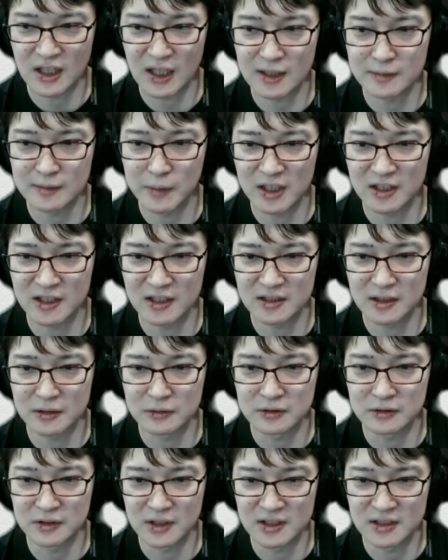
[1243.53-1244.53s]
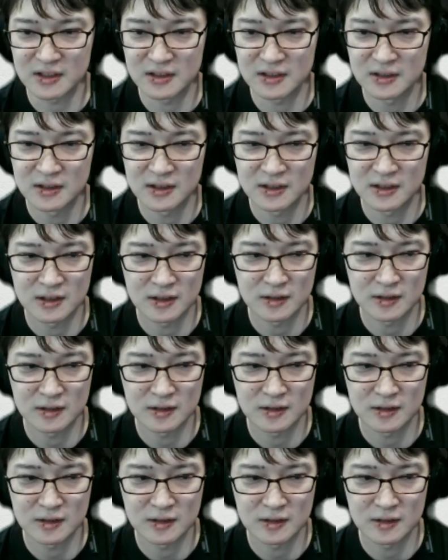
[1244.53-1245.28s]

was very vague.